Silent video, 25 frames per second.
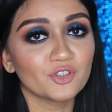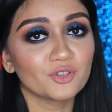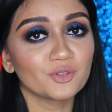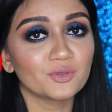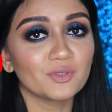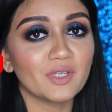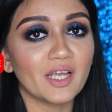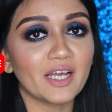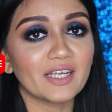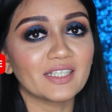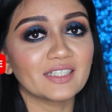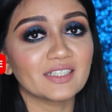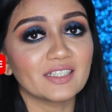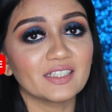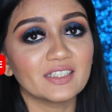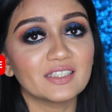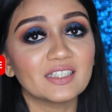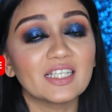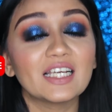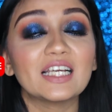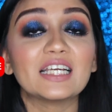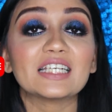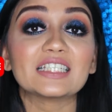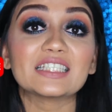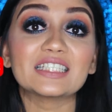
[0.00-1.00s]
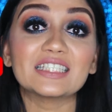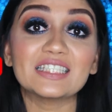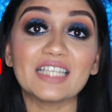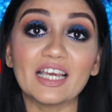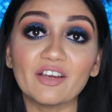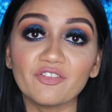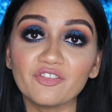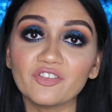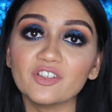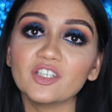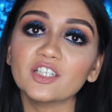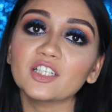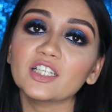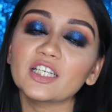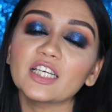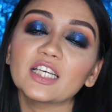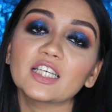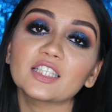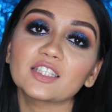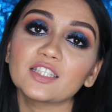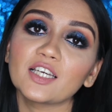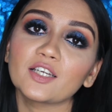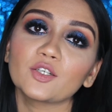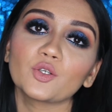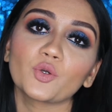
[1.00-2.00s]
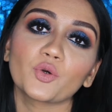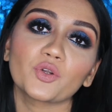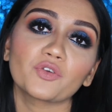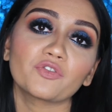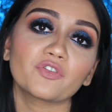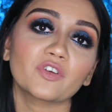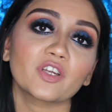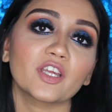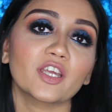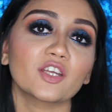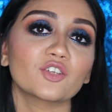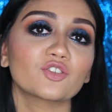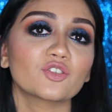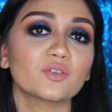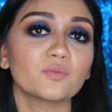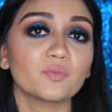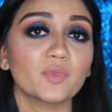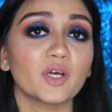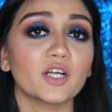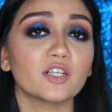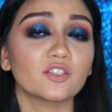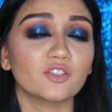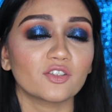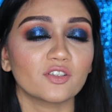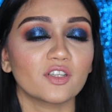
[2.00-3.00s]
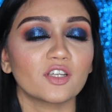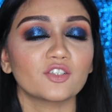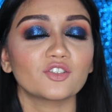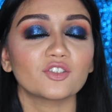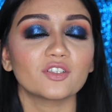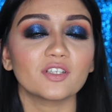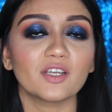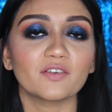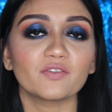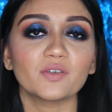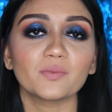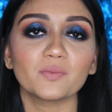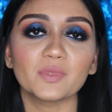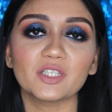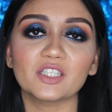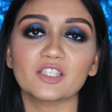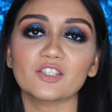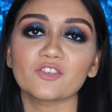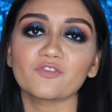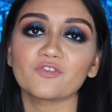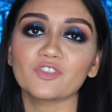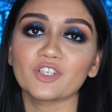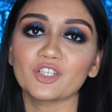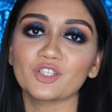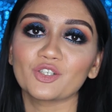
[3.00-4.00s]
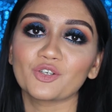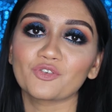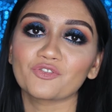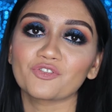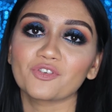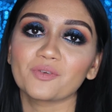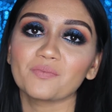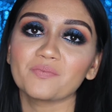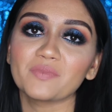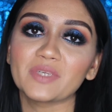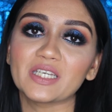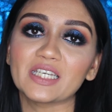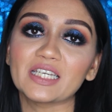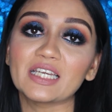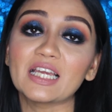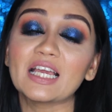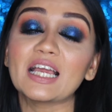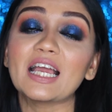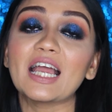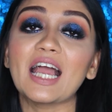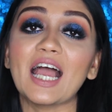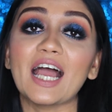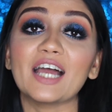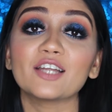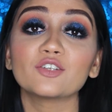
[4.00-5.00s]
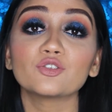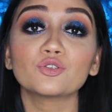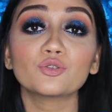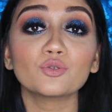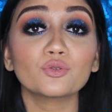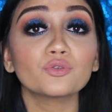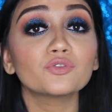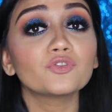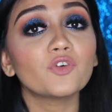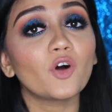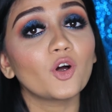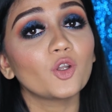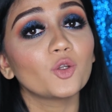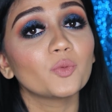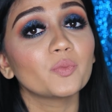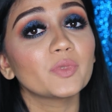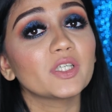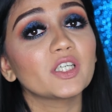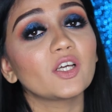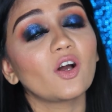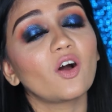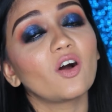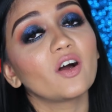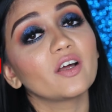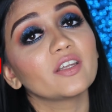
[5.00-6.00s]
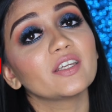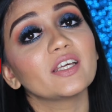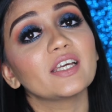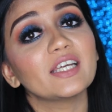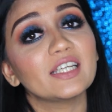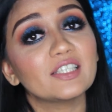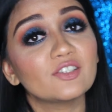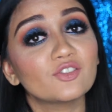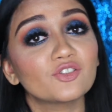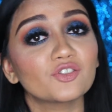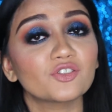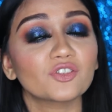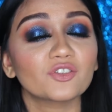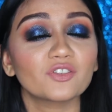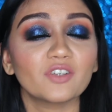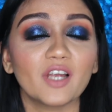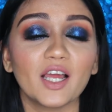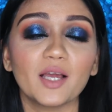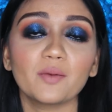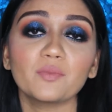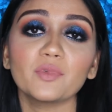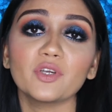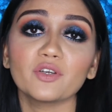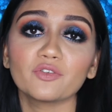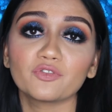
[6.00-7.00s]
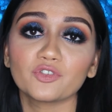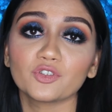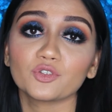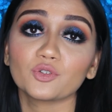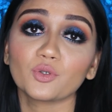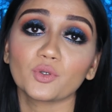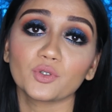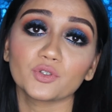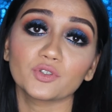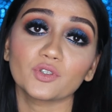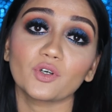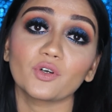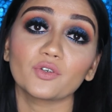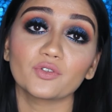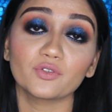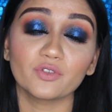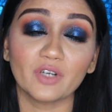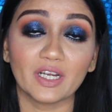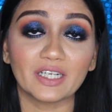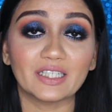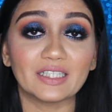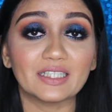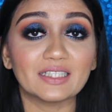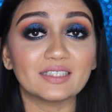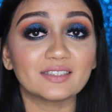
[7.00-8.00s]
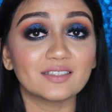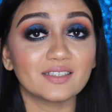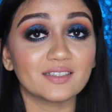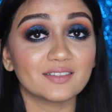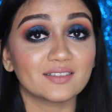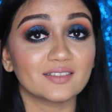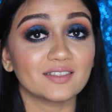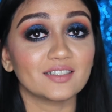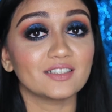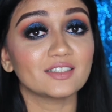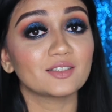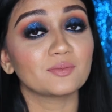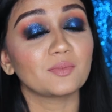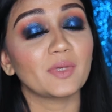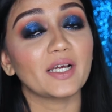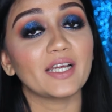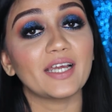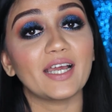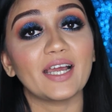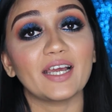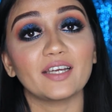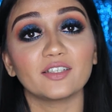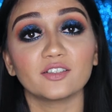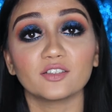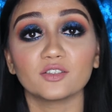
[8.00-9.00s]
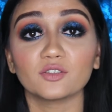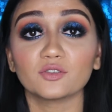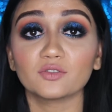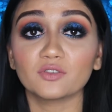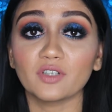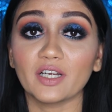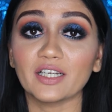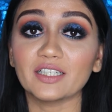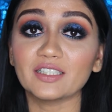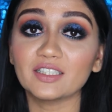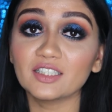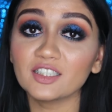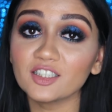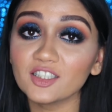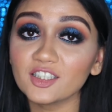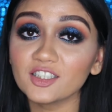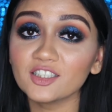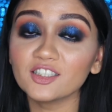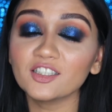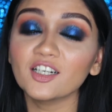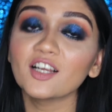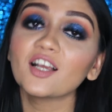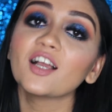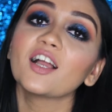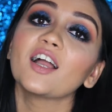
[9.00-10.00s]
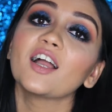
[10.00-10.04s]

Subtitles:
do like it. Definitely hit that notification bell so that you never miss a video from me. And do follow me on Instagram if you don't already. This is my handle right here.